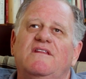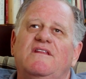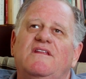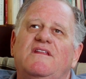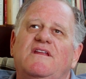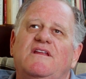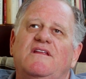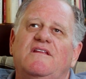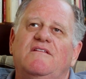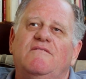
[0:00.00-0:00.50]

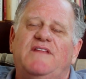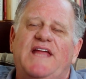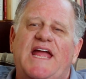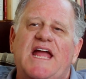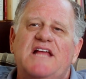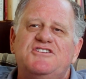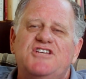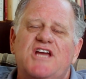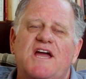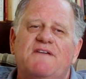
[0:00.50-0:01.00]

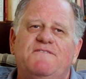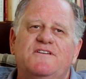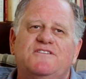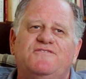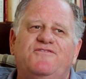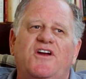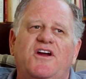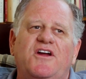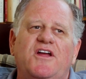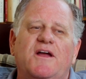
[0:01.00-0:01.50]
Danchev
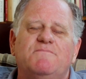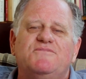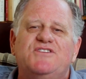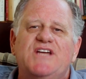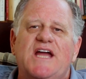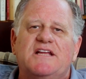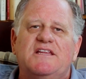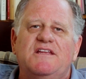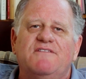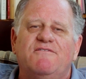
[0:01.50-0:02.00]
is very
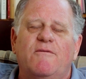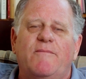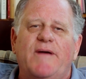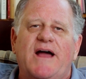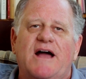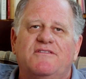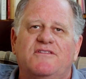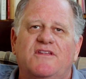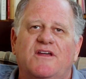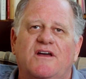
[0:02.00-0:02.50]
objective
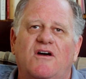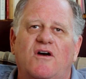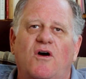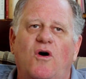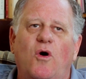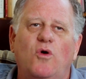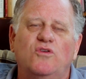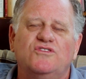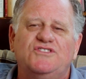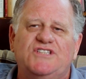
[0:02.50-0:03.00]
about the
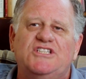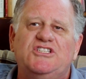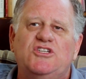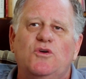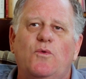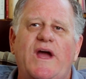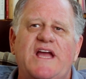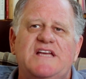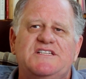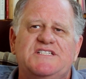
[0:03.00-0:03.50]
whole
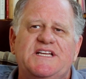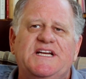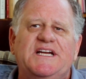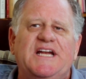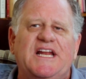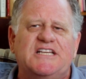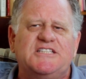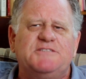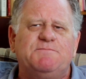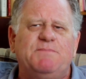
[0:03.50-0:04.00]
situation
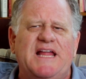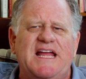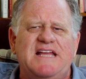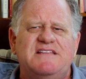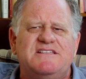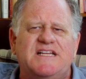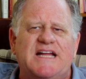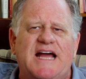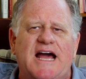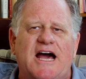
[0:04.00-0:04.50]
and
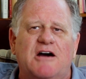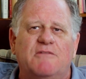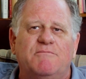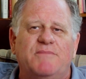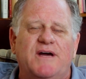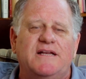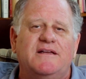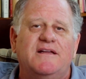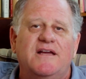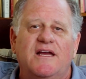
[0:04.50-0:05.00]
explains it out,
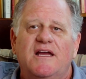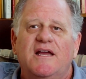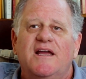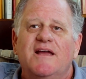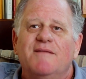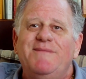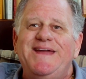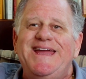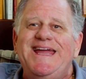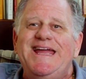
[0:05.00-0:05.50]
but
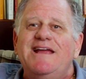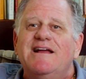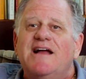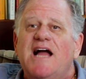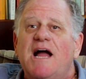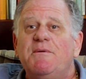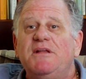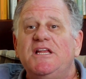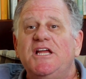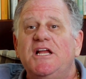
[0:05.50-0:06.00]
me,
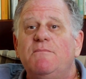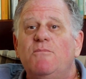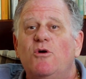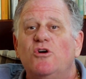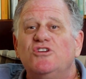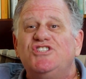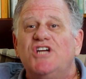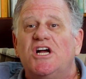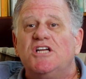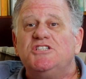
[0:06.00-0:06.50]
I'm a little
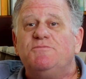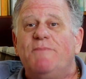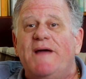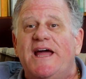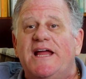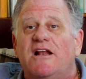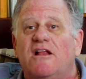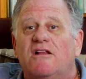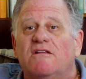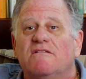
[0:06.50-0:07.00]
more
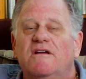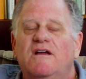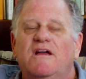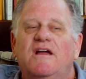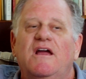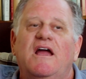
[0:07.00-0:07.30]
judgmental.